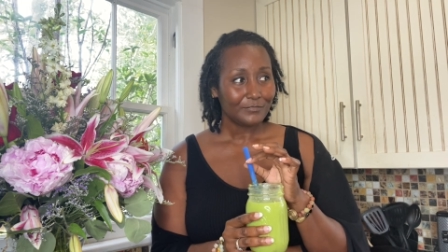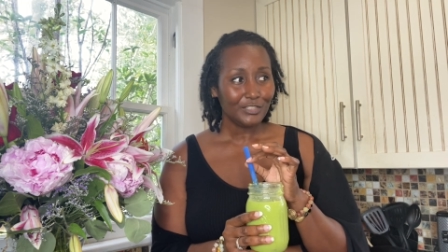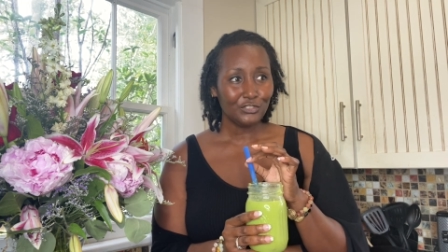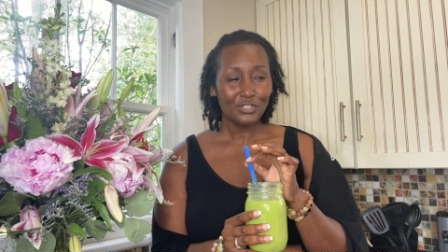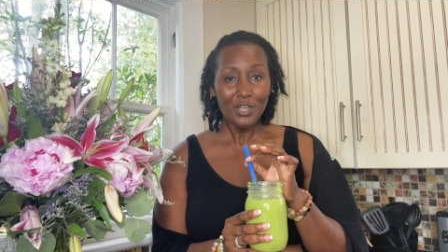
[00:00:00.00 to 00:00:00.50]

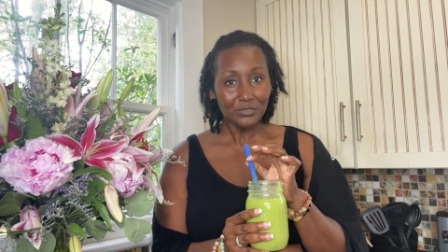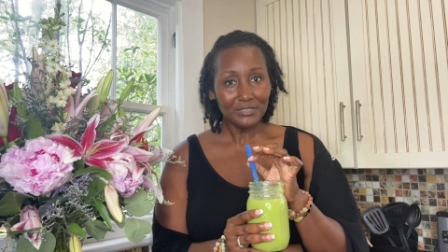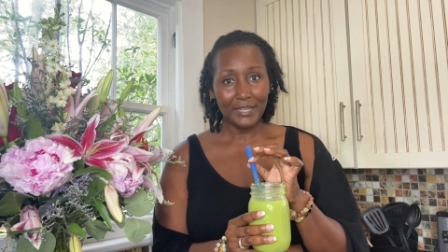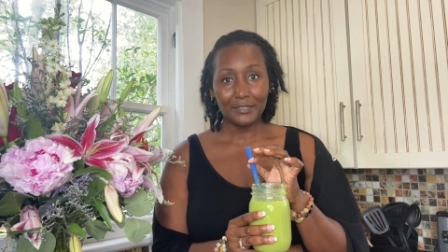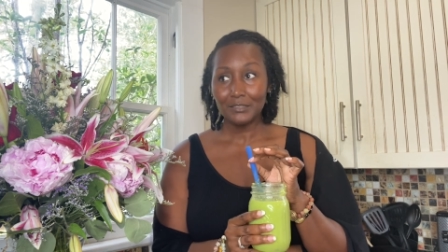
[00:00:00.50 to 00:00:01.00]
So I was
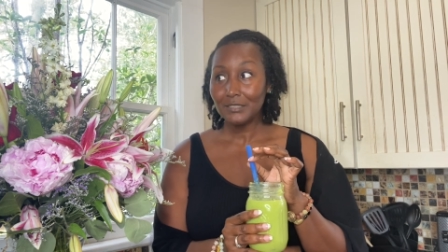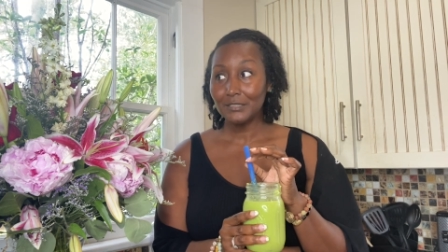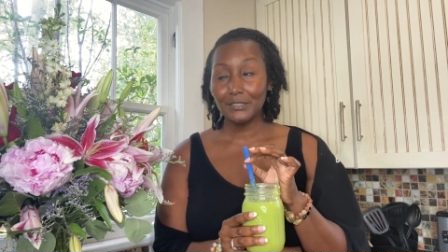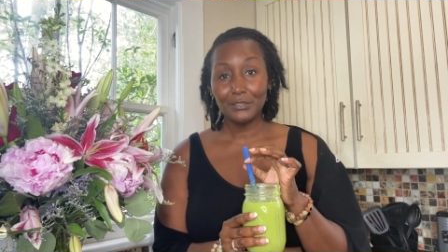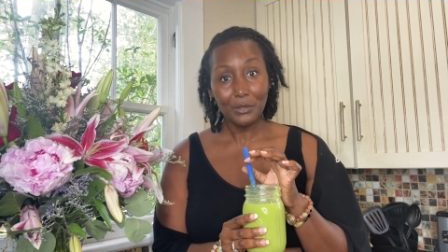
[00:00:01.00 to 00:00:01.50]
like, good
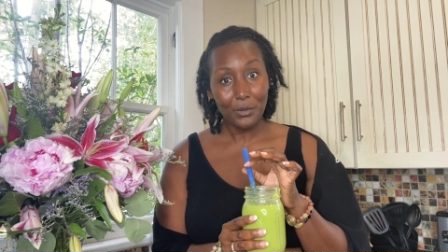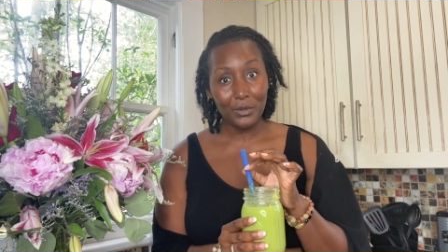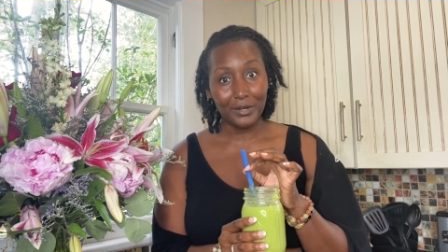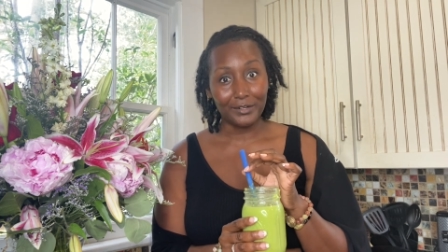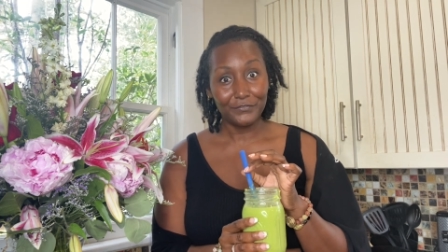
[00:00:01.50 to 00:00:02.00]

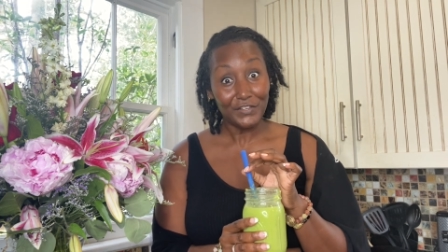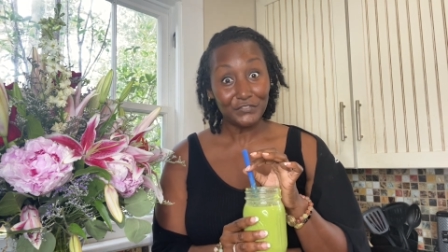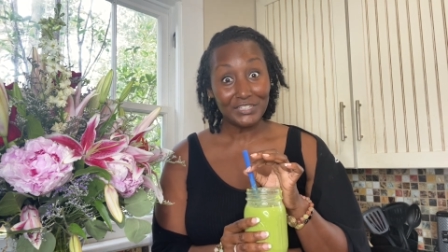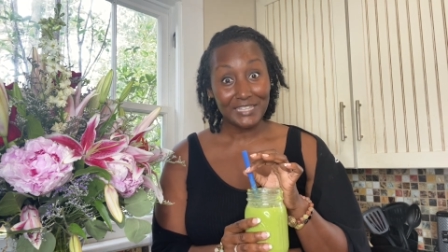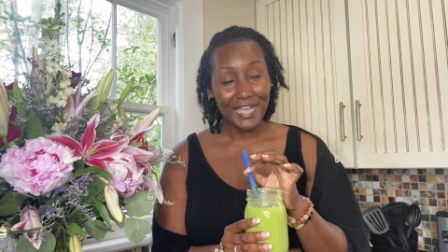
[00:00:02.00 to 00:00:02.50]
Lord,
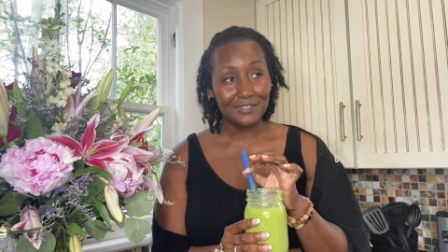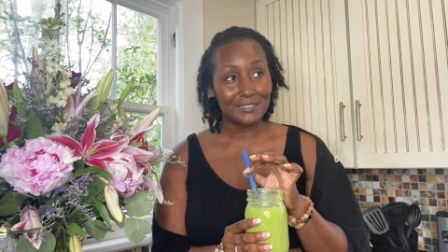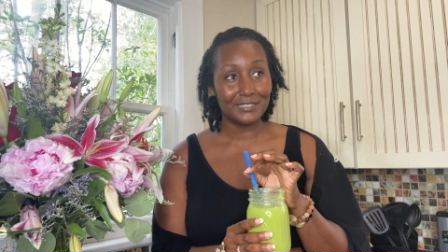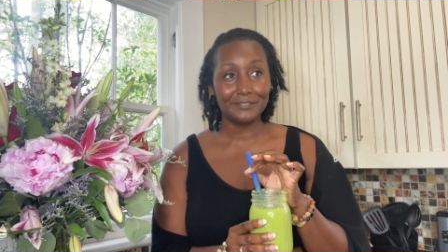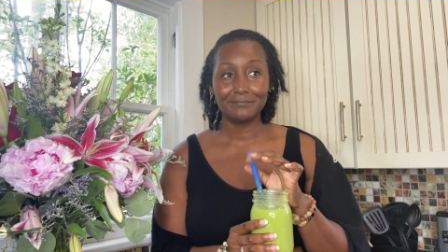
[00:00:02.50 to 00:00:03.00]

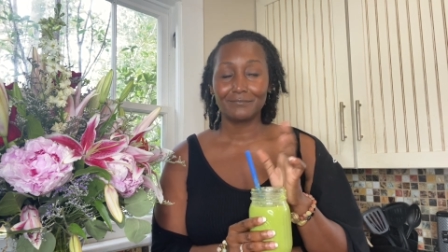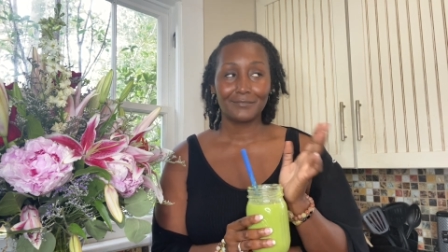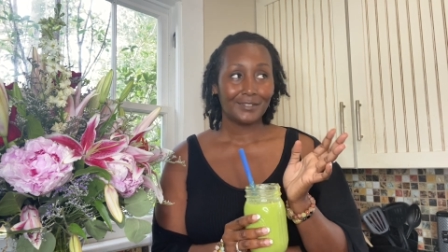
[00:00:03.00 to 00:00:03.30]
50,000.